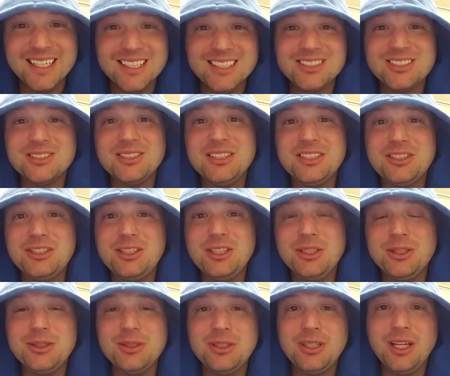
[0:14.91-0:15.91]
So this
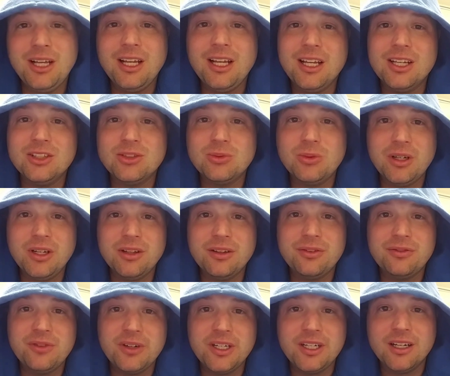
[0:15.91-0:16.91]
dude is one of
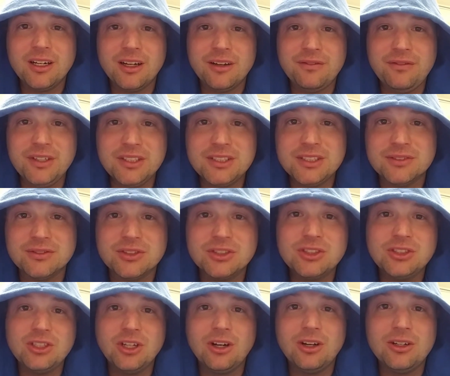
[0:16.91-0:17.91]
the freaking offensive
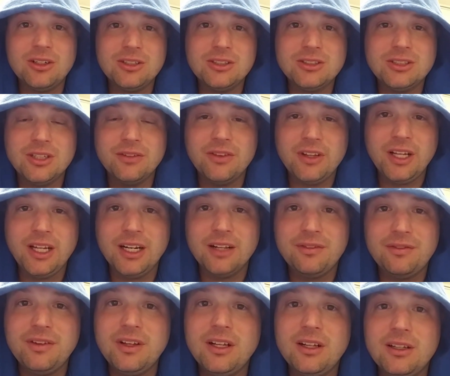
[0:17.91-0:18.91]
stars of the N
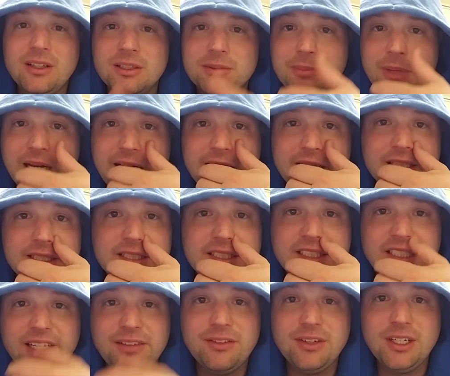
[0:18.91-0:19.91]
F L back in the
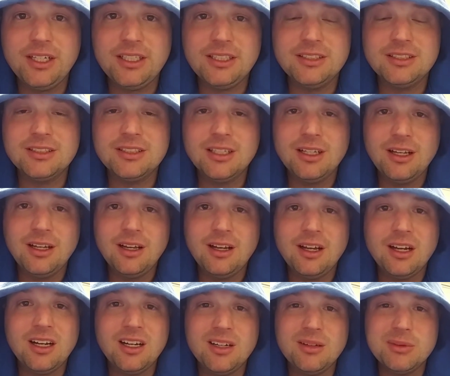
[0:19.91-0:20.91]
seventies.
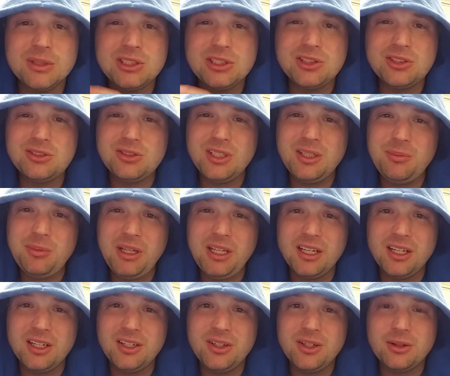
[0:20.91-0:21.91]
Um,
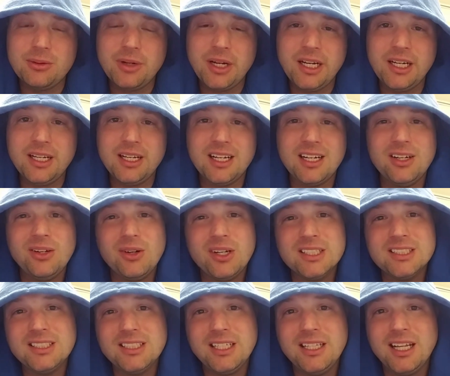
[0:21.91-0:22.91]
extremely underrated. I know
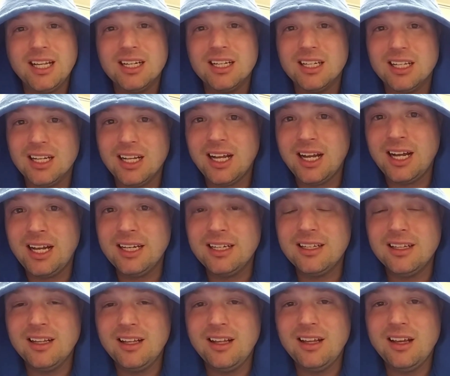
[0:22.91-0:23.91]
I say that a
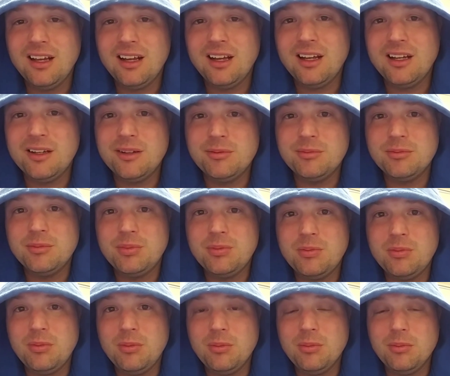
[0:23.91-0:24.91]
lot. Um,
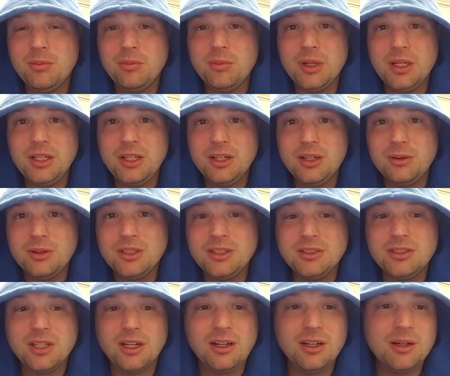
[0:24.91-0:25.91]
but, you know, when
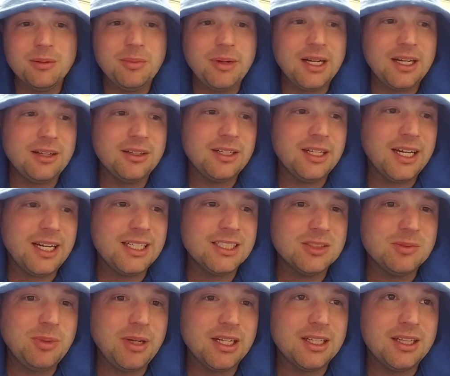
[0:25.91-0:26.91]
you talk about
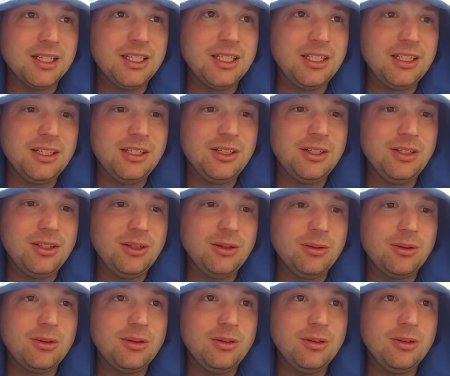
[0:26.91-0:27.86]
guys back then, you